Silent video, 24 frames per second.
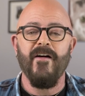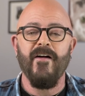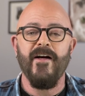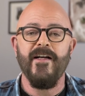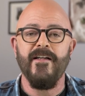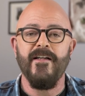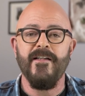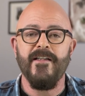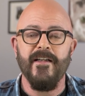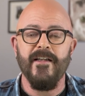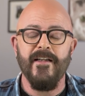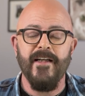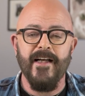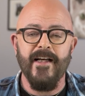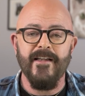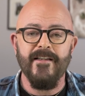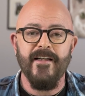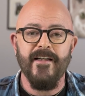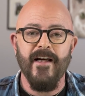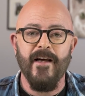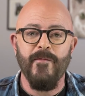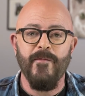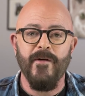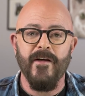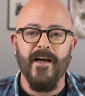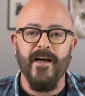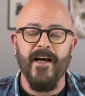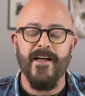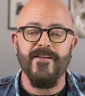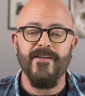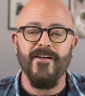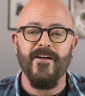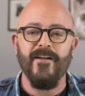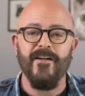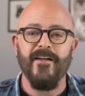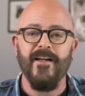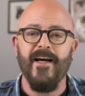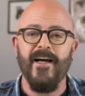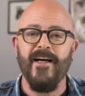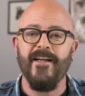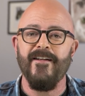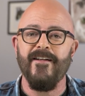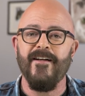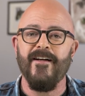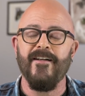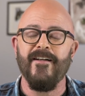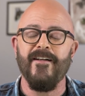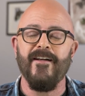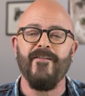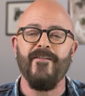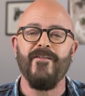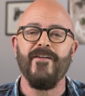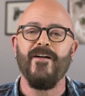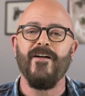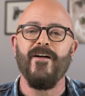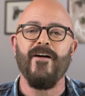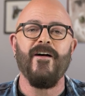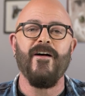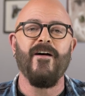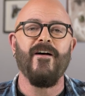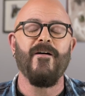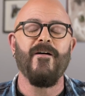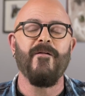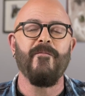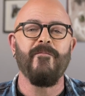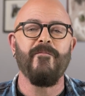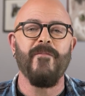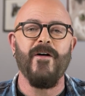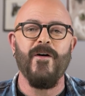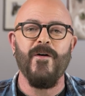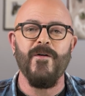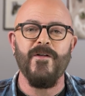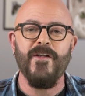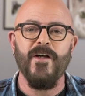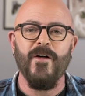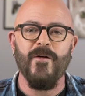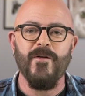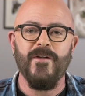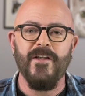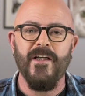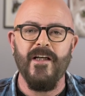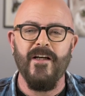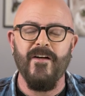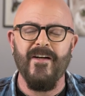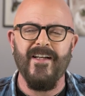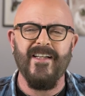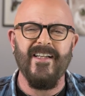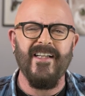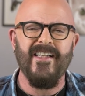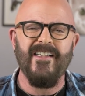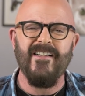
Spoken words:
All right, until next time, you guys, all light and all love and all mojo to you.